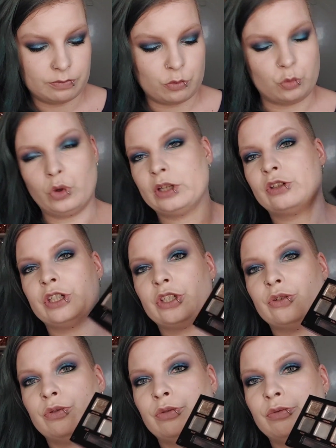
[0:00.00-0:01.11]
1 or
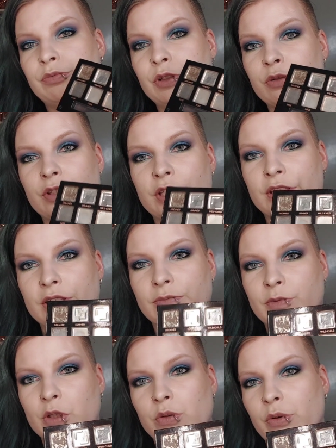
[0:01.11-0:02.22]
2 uses,
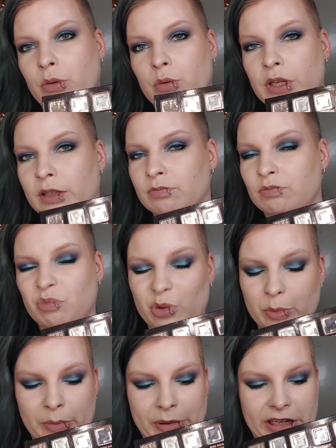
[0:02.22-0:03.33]
2 or 3 would
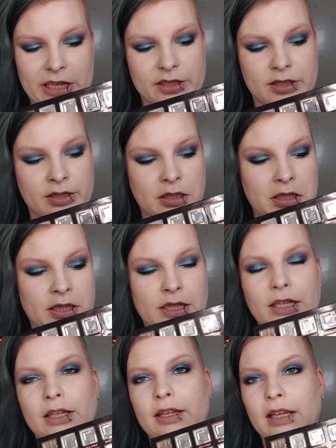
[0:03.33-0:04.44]
be my guess,
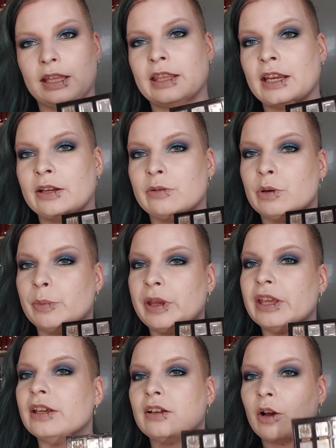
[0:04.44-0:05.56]
and then it would
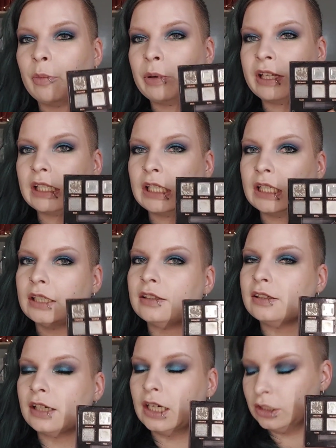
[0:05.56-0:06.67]
be completely
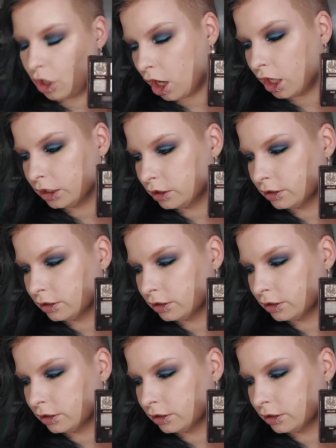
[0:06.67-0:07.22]
gone.